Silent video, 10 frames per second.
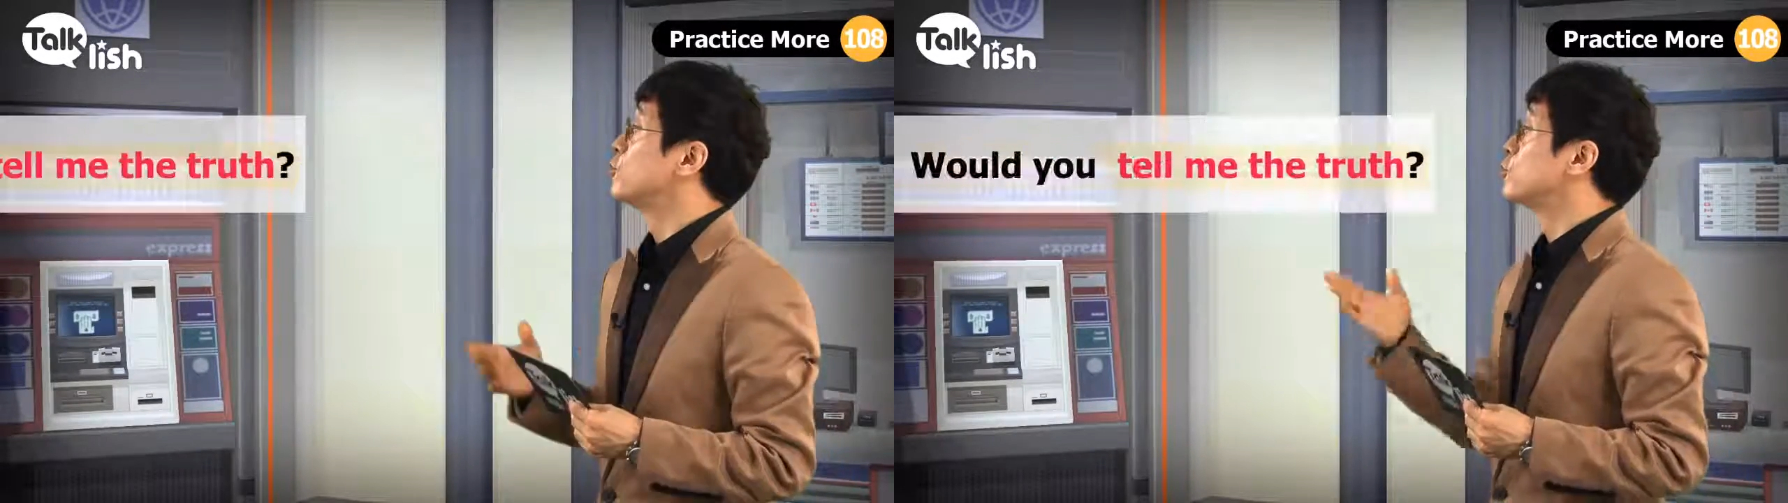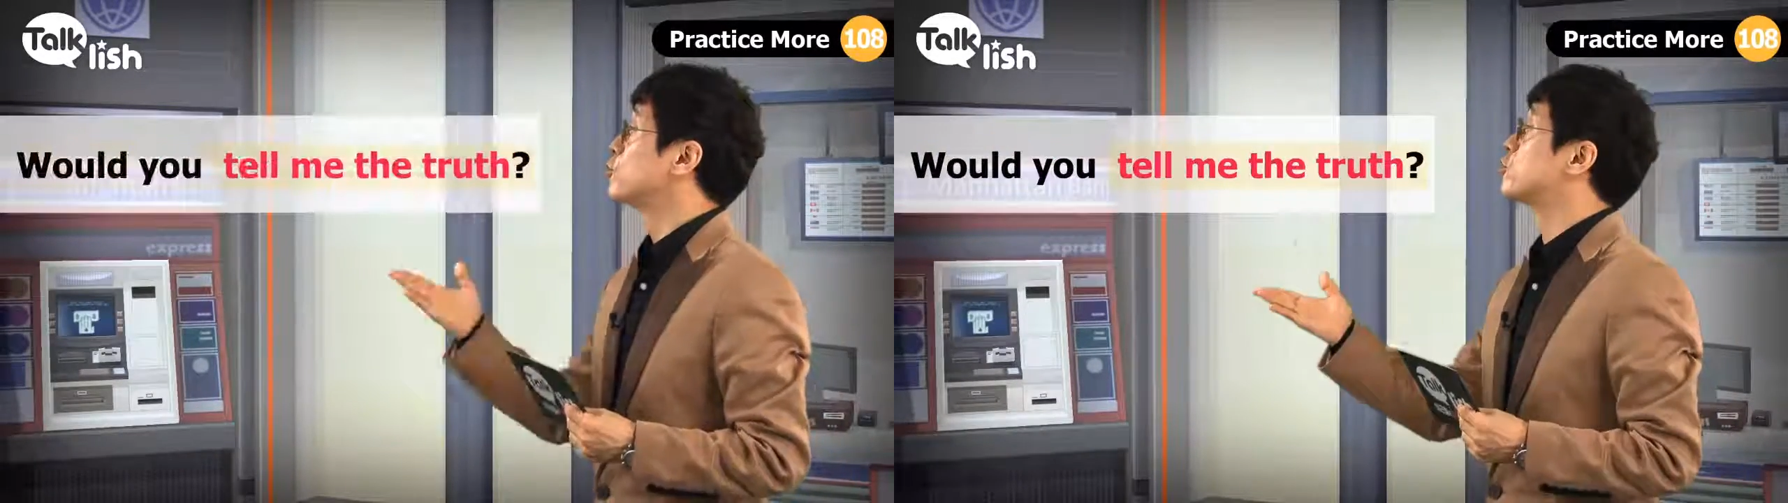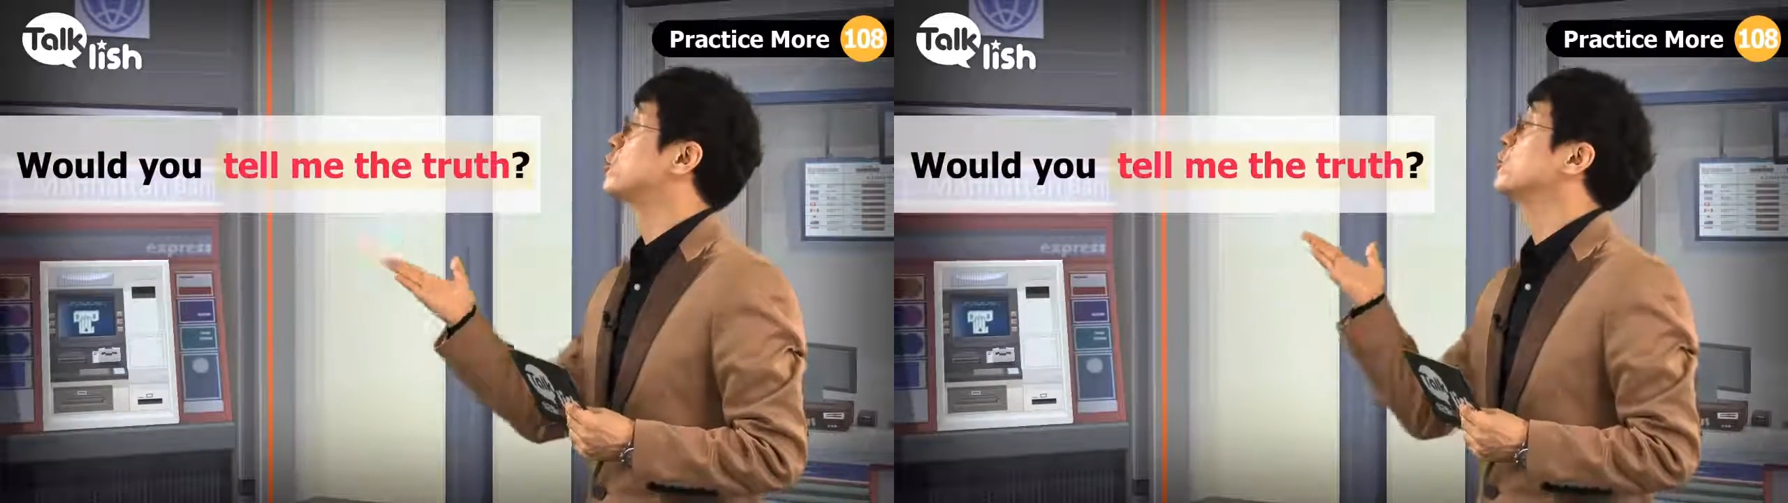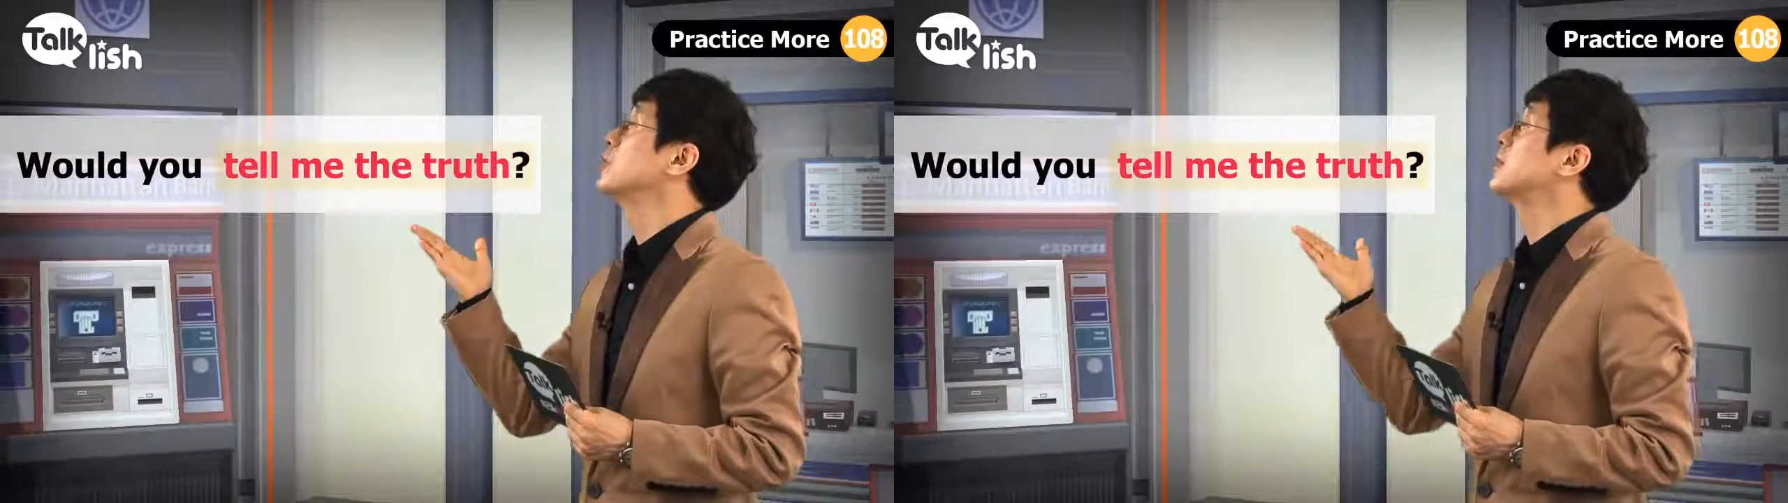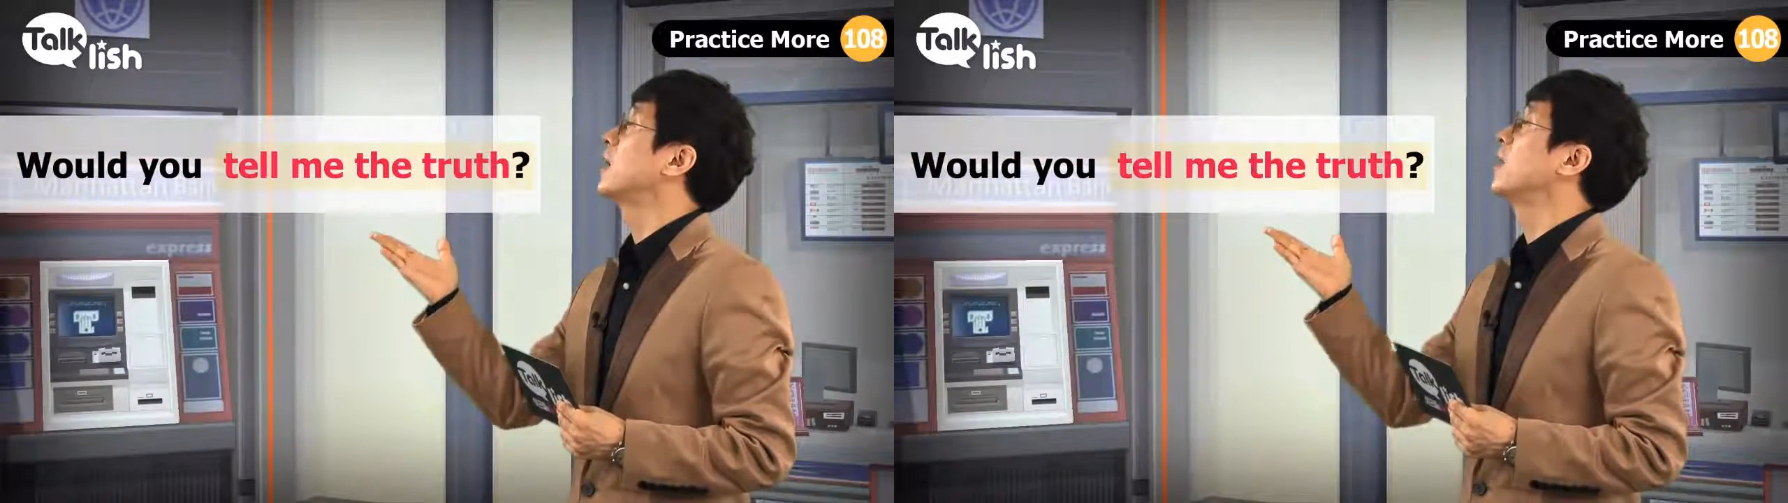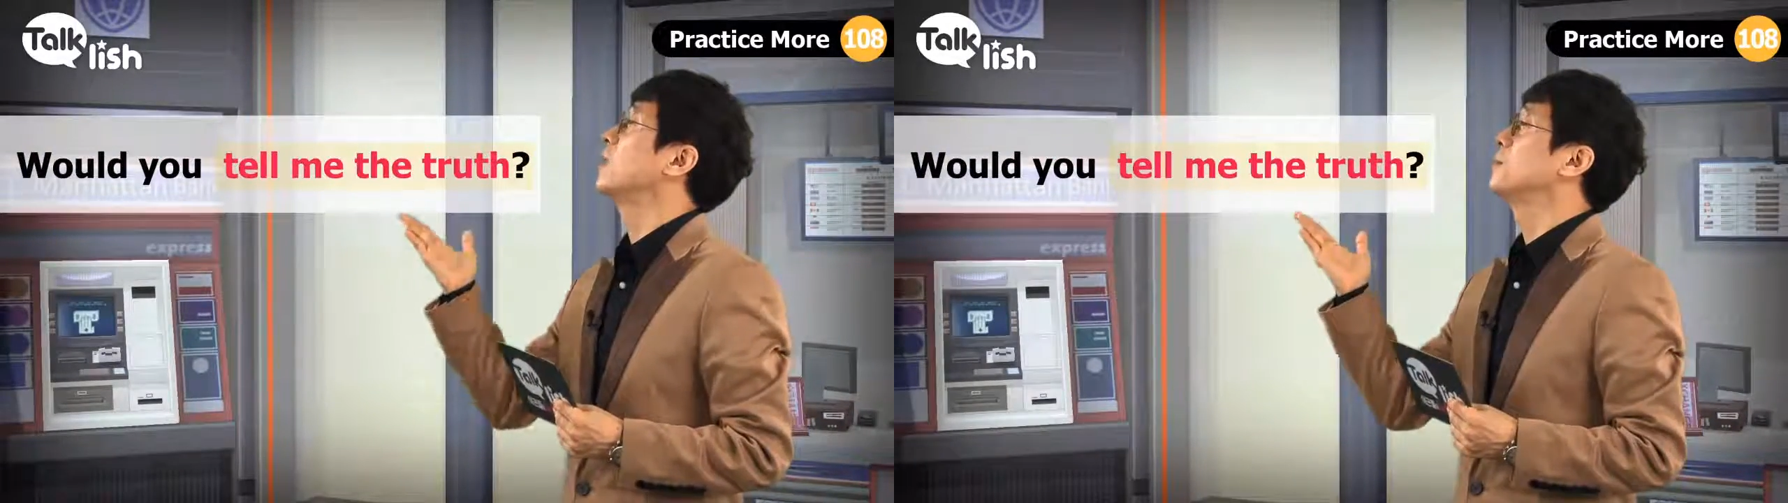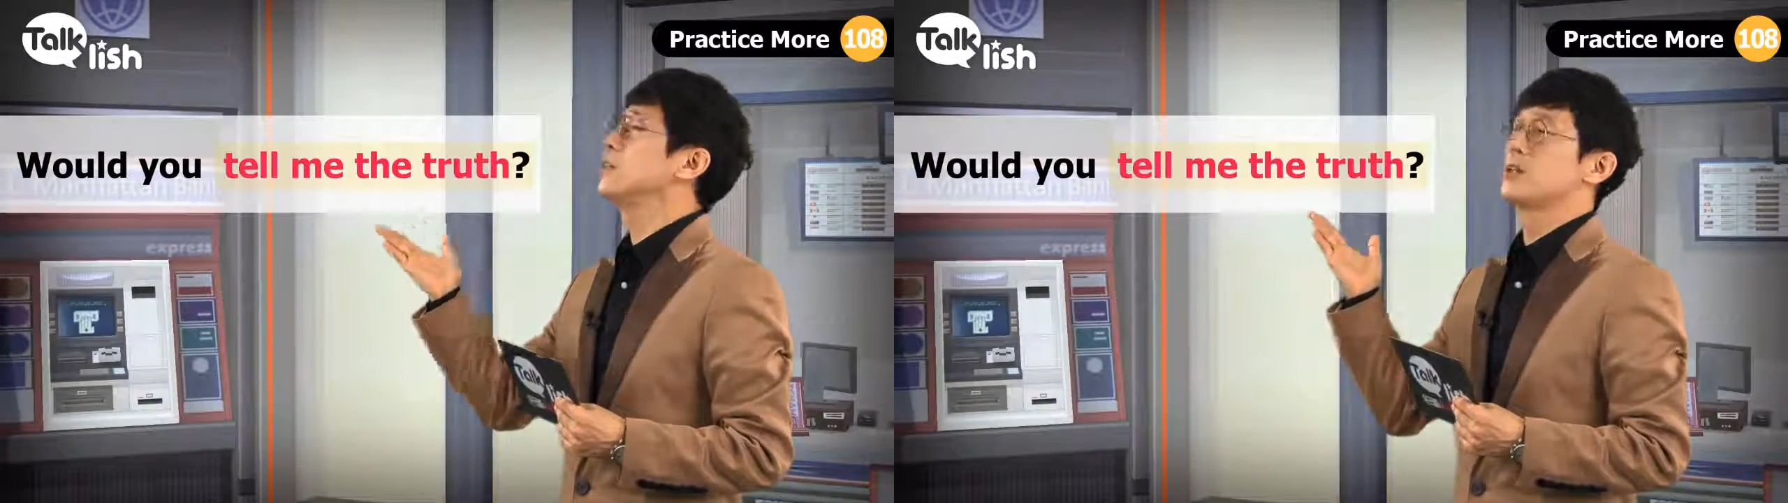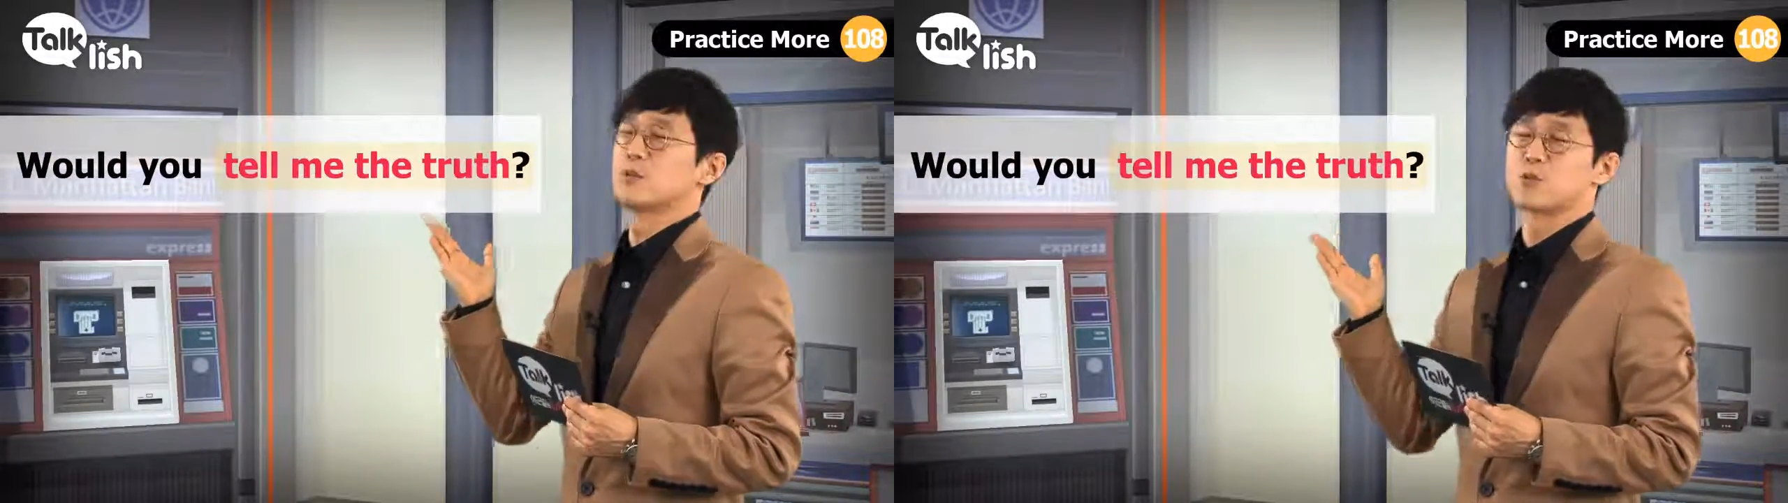Would you tell
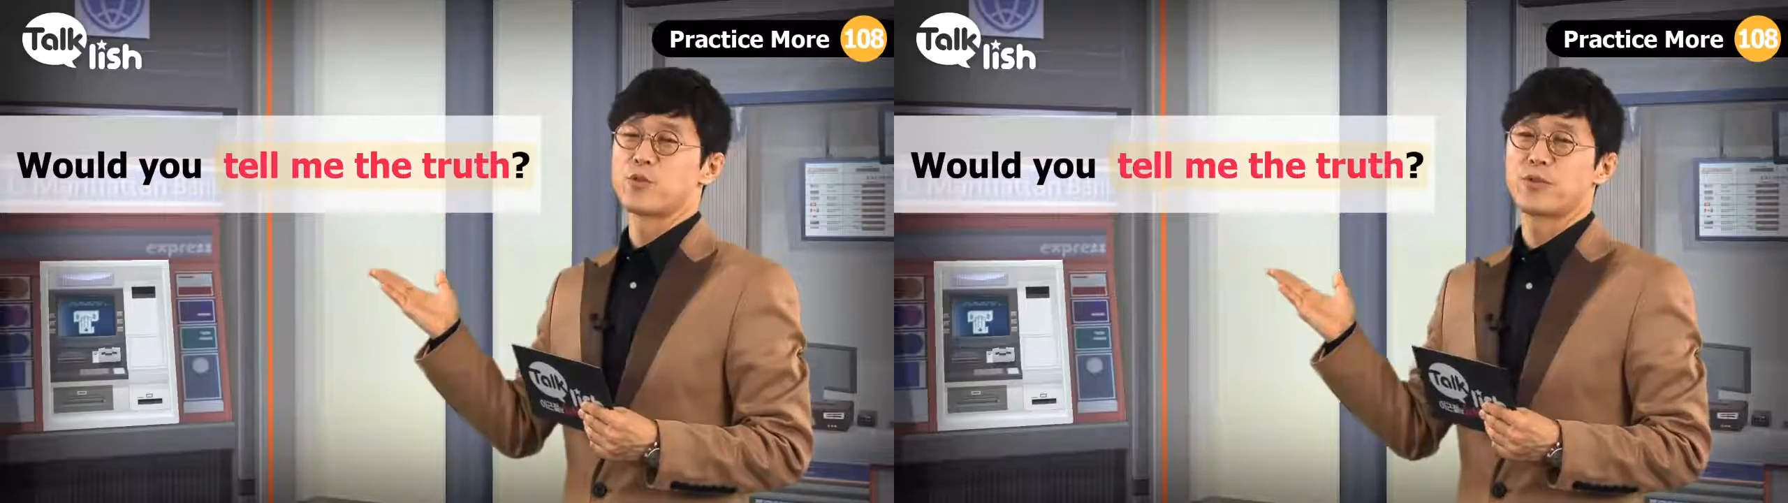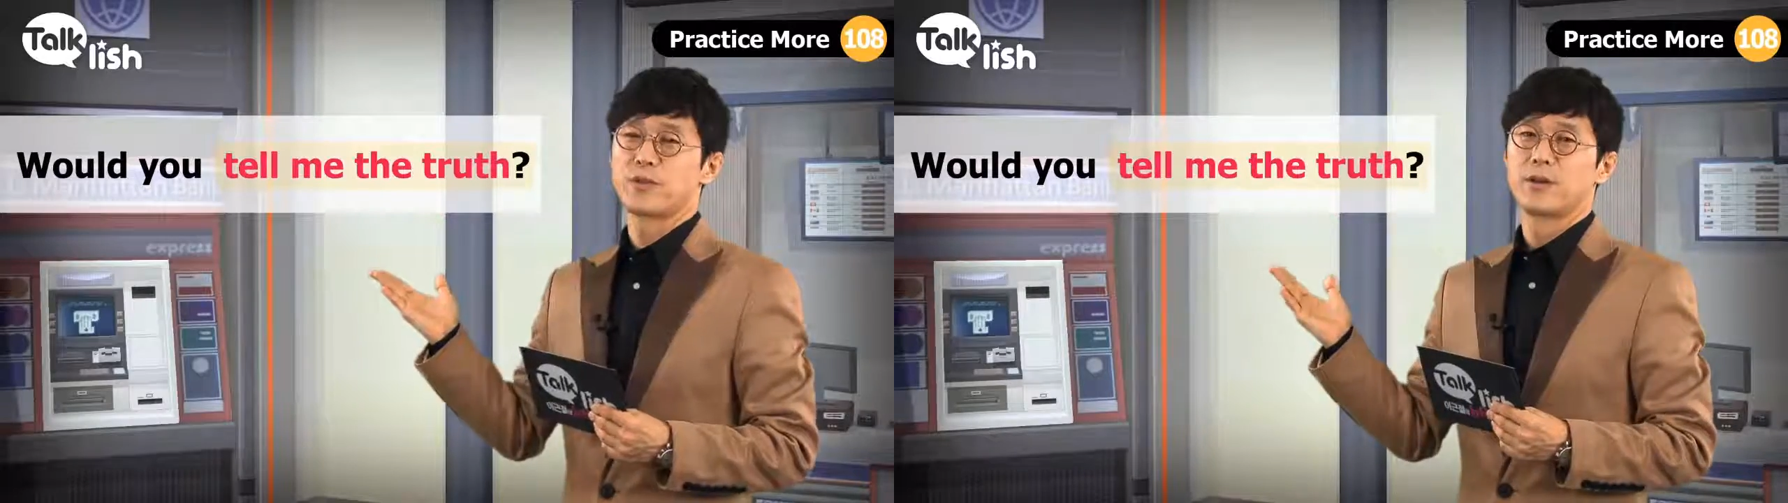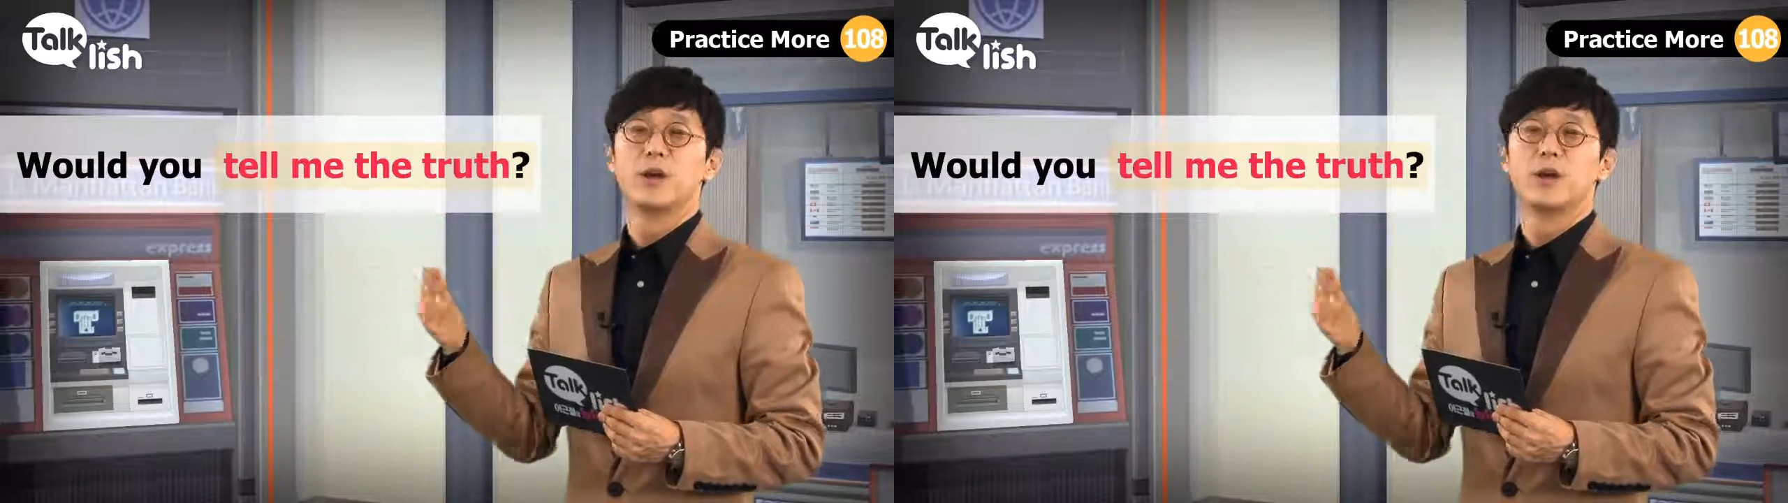me the truth?